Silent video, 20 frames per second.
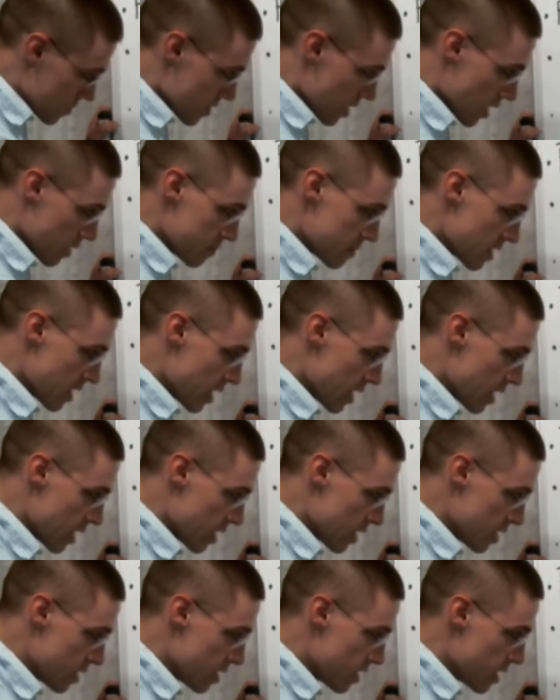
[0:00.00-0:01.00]
times
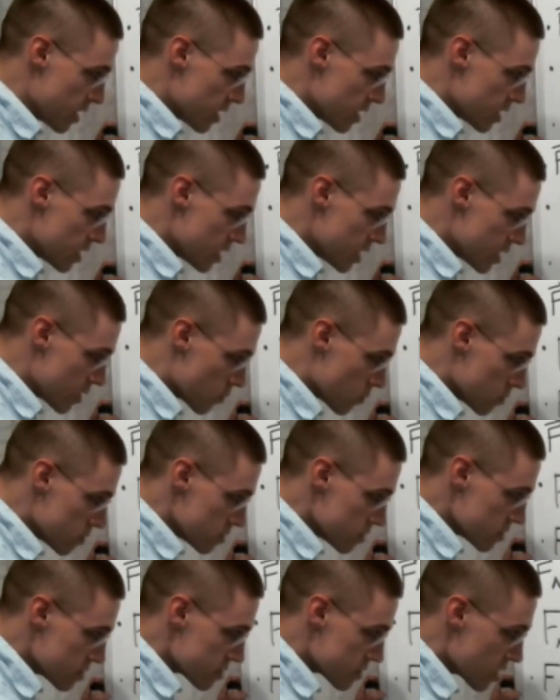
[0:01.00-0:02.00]
A
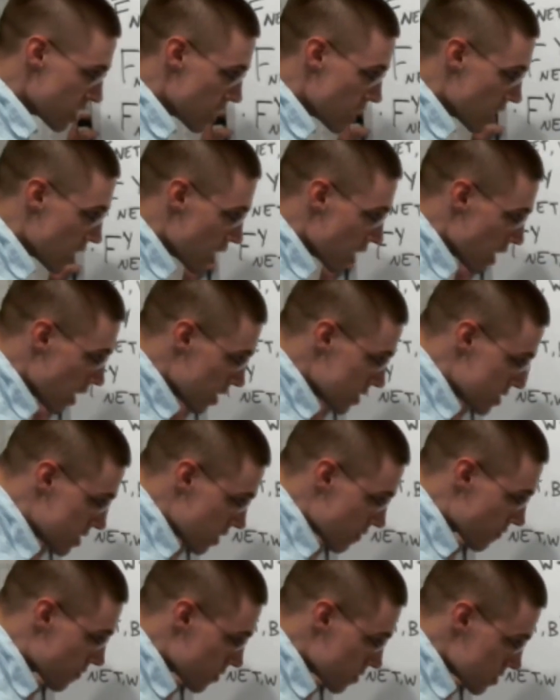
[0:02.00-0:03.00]
equals a
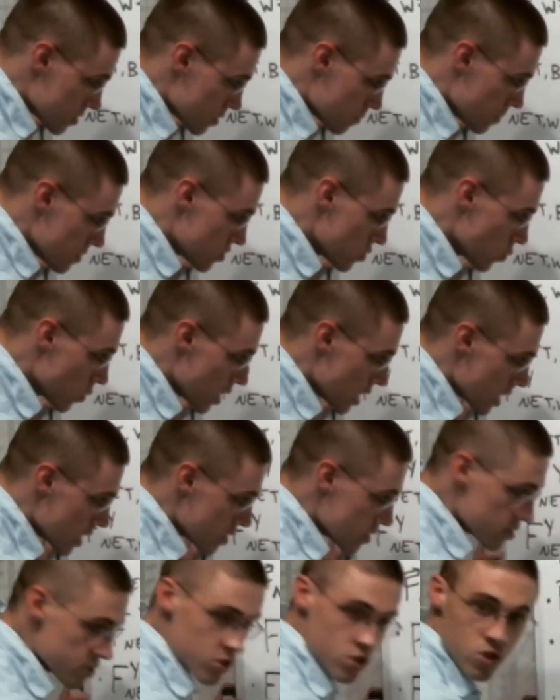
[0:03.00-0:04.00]
difference between
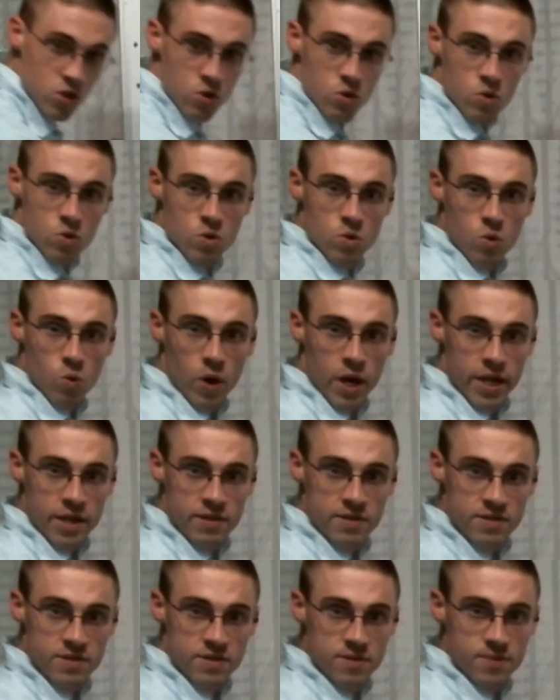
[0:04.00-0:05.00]
the two
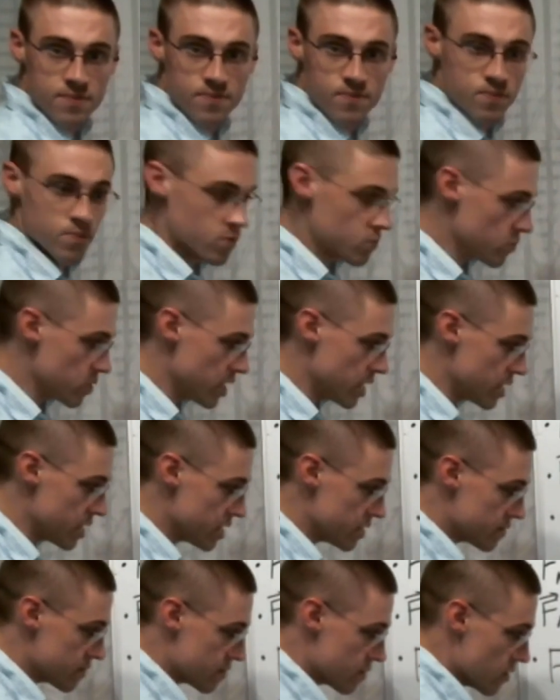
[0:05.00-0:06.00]
weights, right?
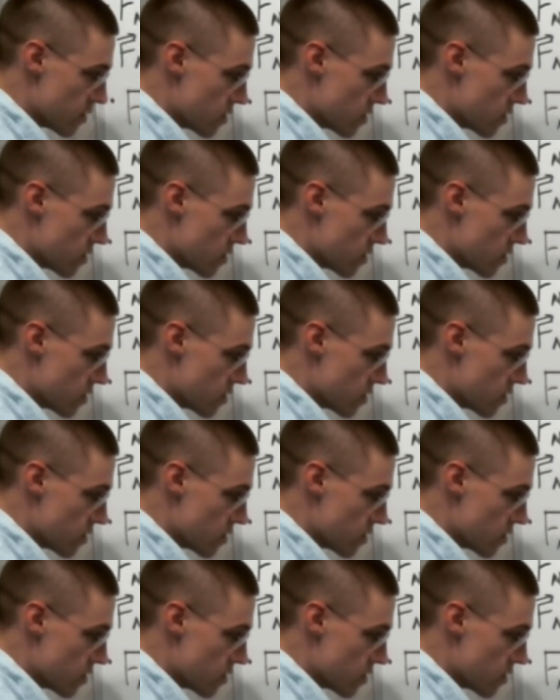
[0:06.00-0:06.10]
It's